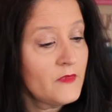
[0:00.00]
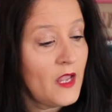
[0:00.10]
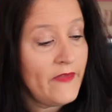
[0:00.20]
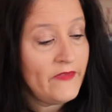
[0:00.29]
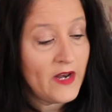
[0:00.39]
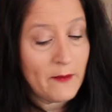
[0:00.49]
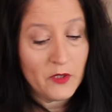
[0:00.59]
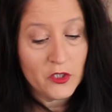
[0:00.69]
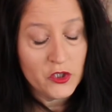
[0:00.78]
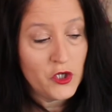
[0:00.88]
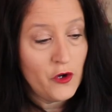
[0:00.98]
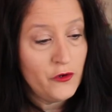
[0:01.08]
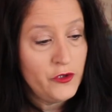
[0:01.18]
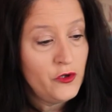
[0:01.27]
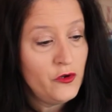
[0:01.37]
And then I'm going to show
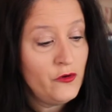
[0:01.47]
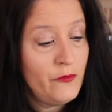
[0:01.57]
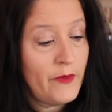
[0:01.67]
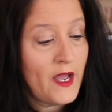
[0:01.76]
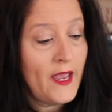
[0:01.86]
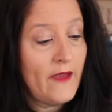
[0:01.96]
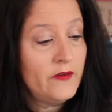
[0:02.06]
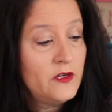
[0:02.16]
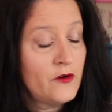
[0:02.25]
you my Heaven and